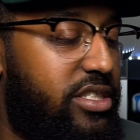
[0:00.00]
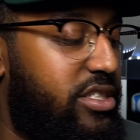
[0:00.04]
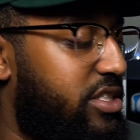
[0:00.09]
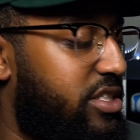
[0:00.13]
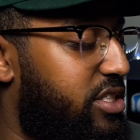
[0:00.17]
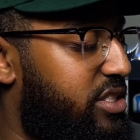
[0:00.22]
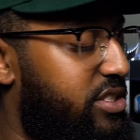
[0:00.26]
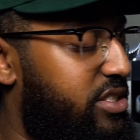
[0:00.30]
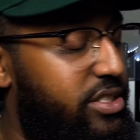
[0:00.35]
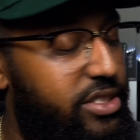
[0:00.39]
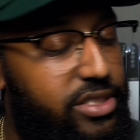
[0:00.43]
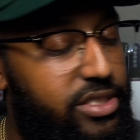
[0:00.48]
The
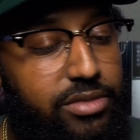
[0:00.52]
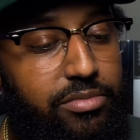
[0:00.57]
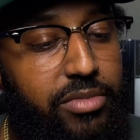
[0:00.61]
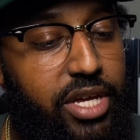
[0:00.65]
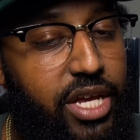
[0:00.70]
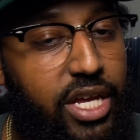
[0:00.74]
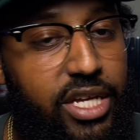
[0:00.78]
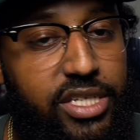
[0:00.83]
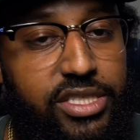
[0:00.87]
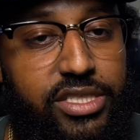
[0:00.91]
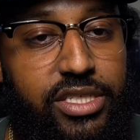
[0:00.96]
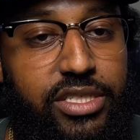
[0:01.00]
cushioning is
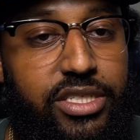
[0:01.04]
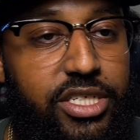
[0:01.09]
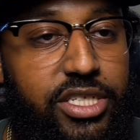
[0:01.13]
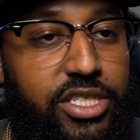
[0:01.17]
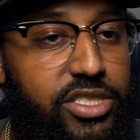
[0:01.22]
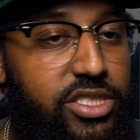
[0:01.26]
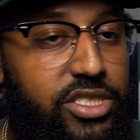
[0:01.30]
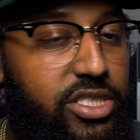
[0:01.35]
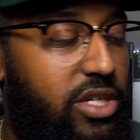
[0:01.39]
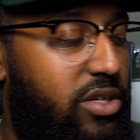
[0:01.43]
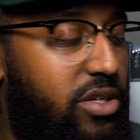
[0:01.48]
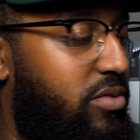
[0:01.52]
amazing on
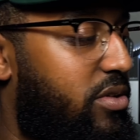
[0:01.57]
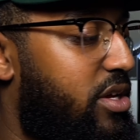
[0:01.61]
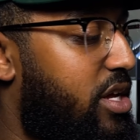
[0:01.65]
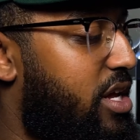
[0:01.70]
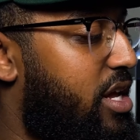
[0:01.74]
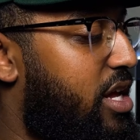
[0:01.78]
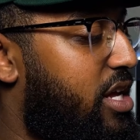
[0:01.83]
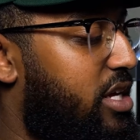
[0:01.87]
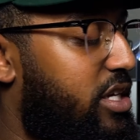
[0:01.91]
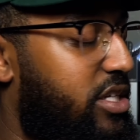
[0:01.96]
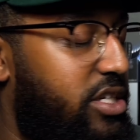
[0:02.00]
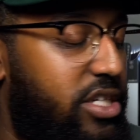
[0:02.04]
these. So
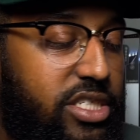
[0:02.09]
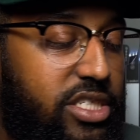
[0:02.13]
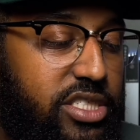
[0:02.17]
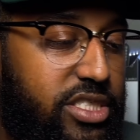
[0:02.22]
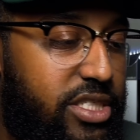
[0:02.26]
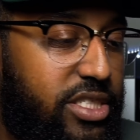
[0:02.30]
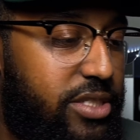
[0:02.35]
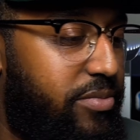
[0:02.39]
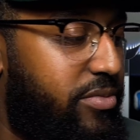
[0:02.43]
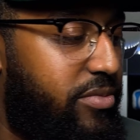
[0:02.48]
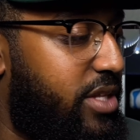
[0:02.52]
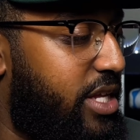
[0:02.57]

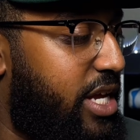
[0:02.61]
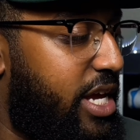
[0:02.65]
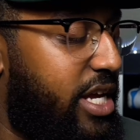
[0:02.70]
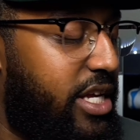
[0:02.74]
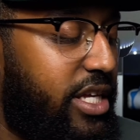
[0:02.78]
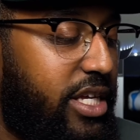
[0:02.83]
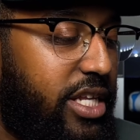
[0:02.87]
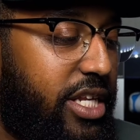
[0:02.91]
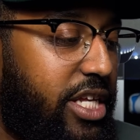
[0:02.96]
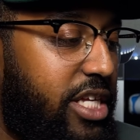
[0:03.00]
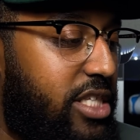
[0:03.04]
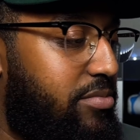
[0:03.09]
cushioning, I
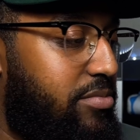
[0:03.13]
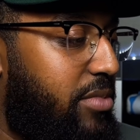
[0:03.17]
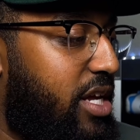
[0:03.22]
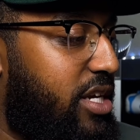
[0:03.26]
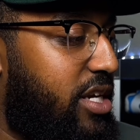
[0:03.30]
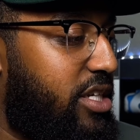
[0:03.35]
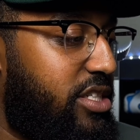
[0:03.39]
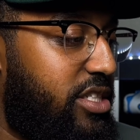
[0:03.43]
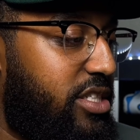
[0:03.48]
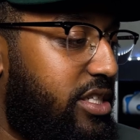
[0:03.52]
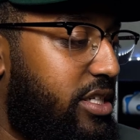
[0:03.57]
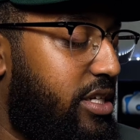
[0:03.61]
get these
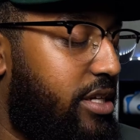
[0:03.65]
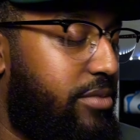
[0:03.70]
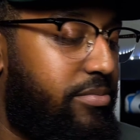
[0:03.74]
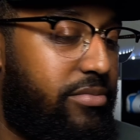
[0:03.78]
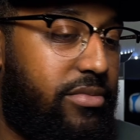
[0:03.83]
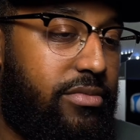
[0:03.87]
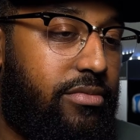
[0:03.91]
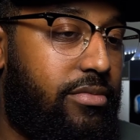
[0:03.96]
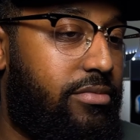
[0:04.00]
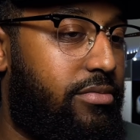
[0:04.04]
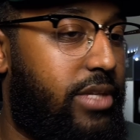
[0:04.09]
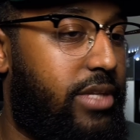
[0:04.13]
about a good
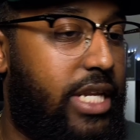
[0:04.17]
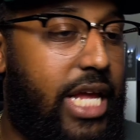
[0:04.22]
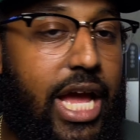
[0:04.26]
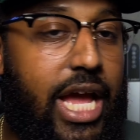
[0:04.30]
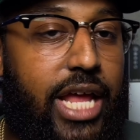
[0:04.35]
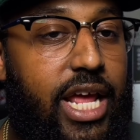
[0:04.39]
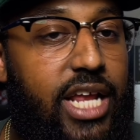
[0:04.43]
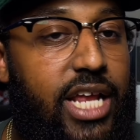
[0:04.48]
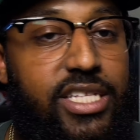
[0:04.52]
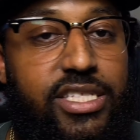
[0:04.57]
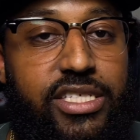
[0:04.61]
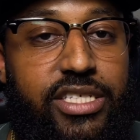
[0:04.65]

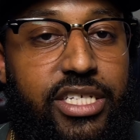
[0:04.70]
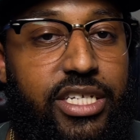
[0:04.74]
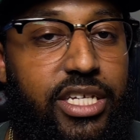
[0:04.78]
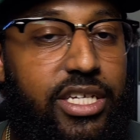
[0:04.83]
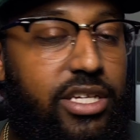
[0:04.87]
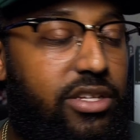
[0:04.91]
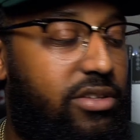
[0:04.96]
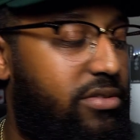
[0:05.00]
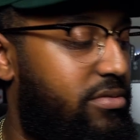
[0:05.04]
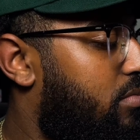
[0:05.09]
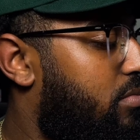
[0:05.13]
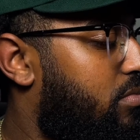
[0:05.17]
9 out of
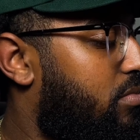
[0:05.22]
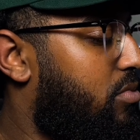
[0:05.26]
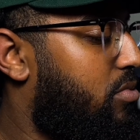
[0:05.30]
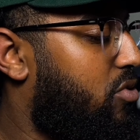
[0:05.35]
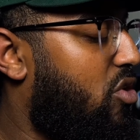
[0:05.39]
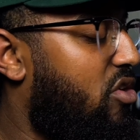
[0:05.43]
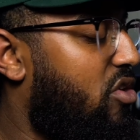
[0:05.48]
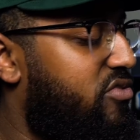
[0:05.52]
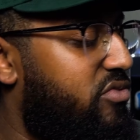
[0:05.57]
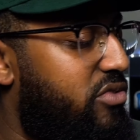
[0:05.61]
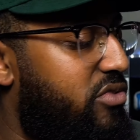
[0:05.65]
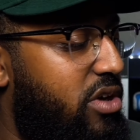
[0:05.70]
10. But
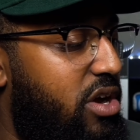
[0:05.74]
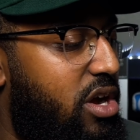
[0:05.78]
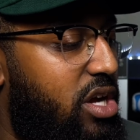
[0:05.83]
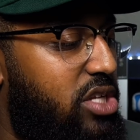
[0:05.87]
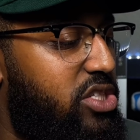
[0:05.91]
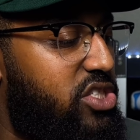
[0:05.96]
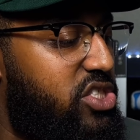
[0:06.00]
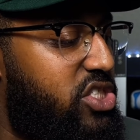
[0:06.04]
overall,